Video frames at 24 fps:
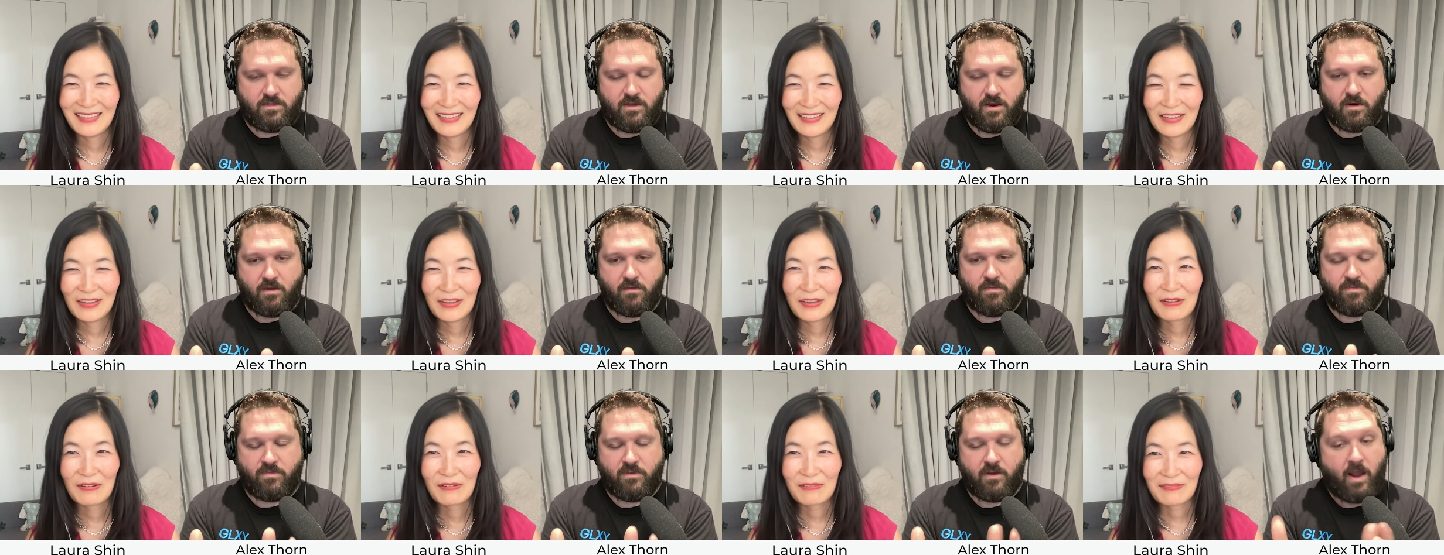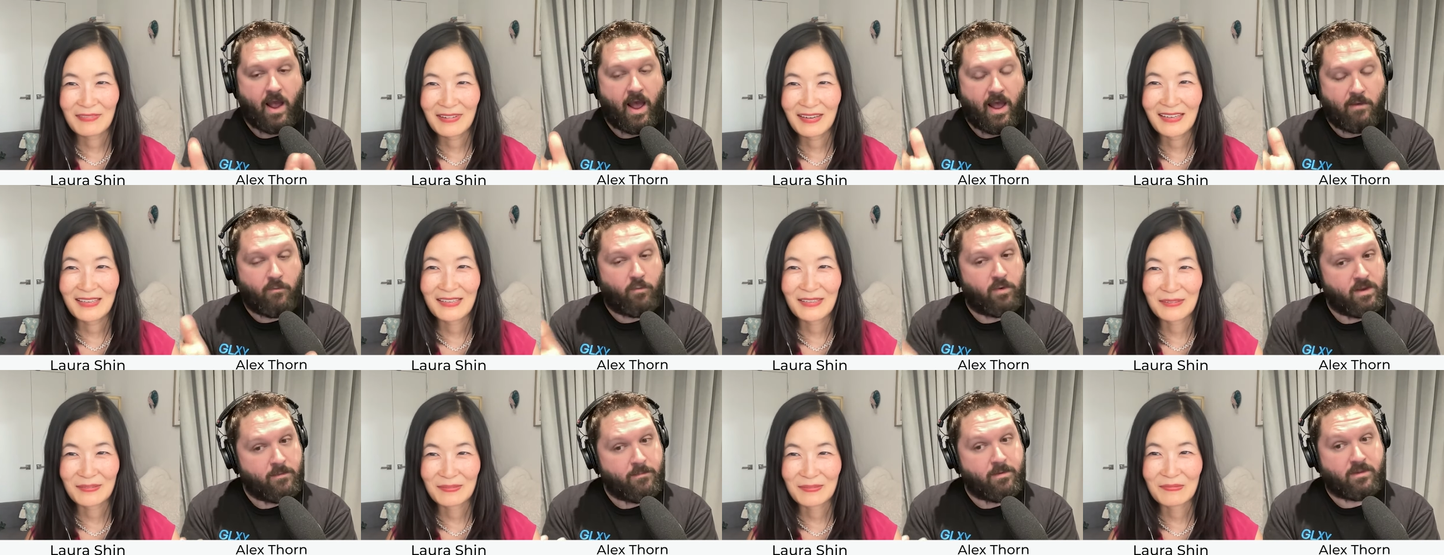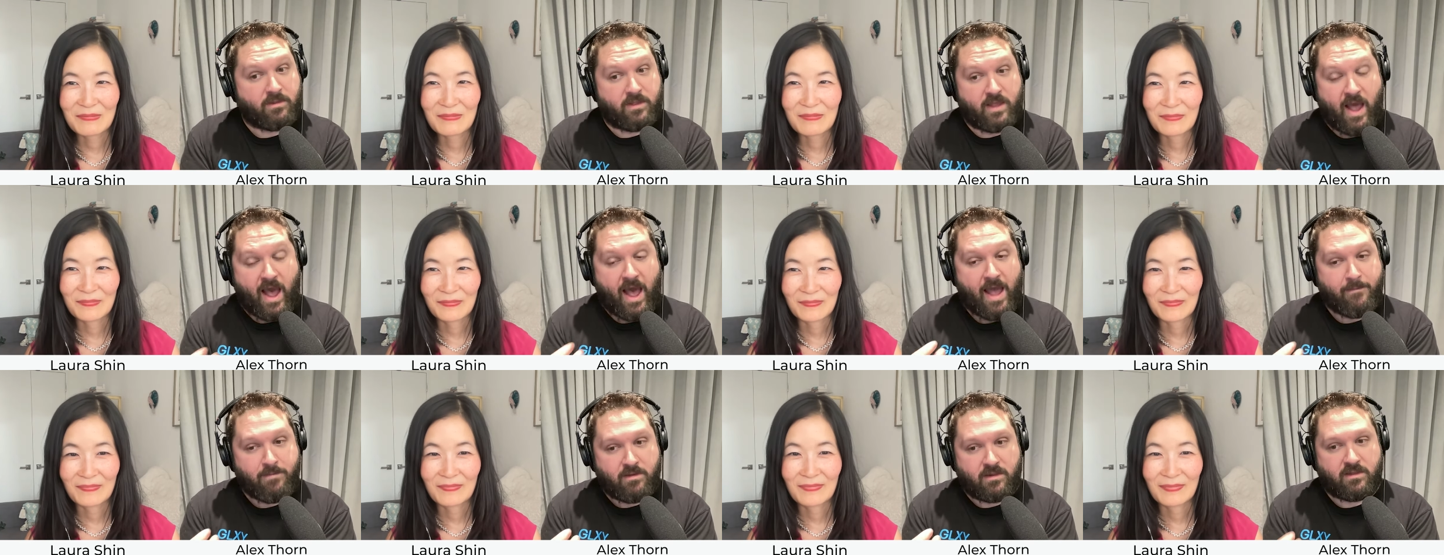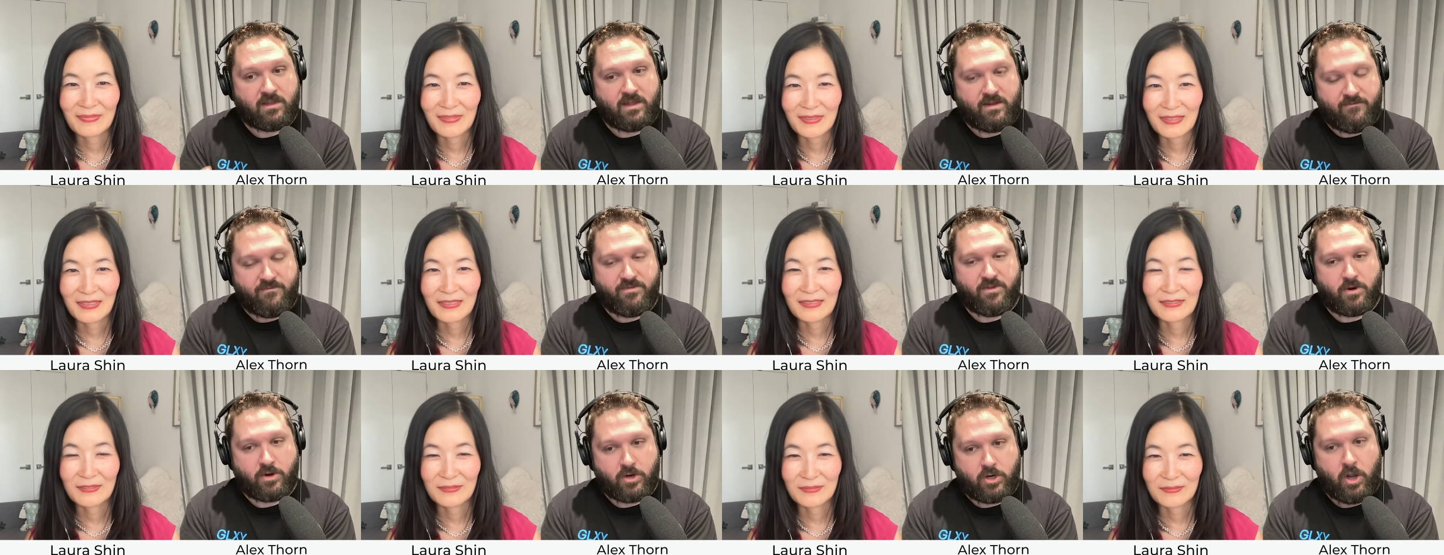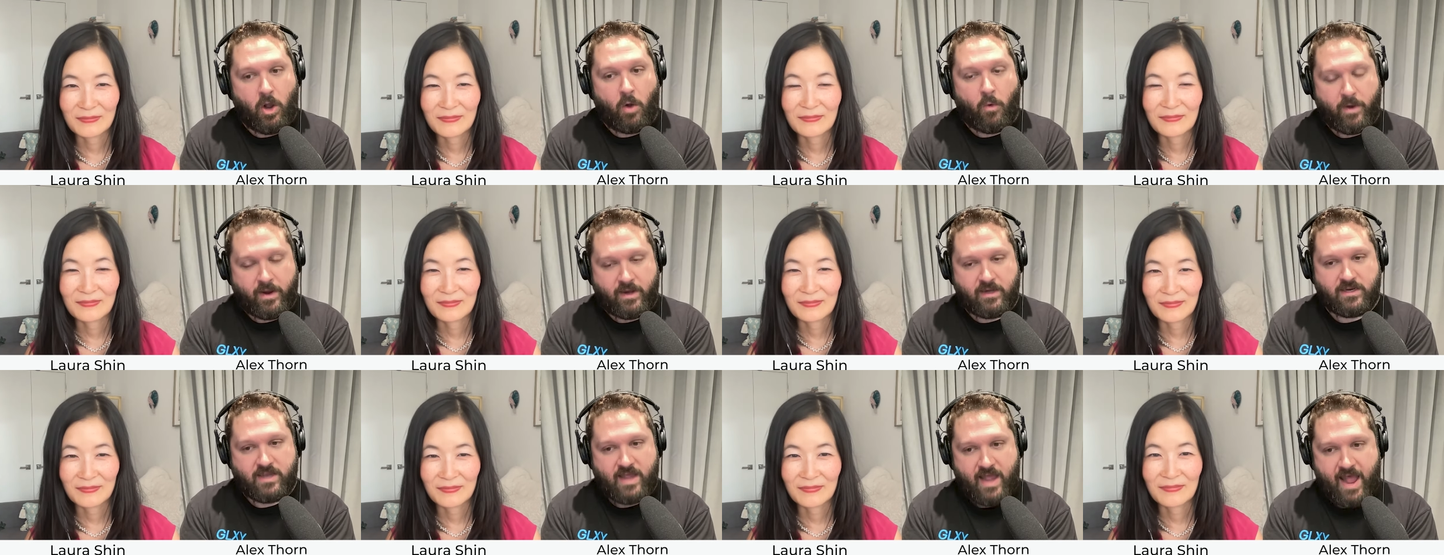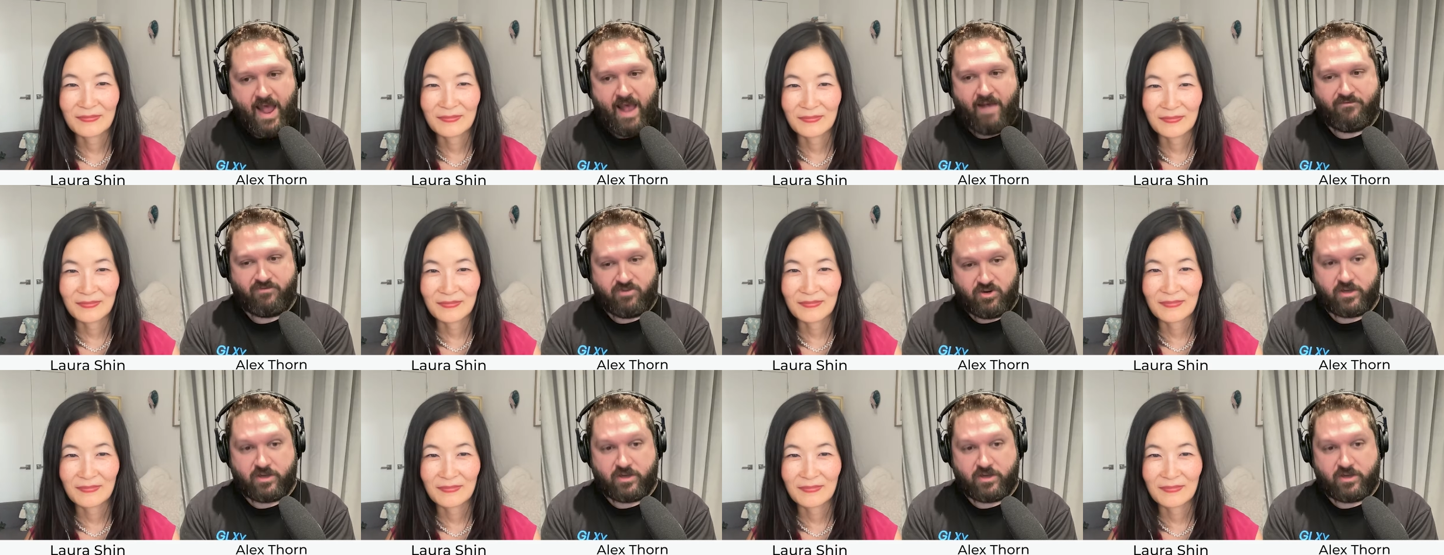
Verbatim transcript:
Speaker 1: they're, they're right. we believe, I believe they're going to have to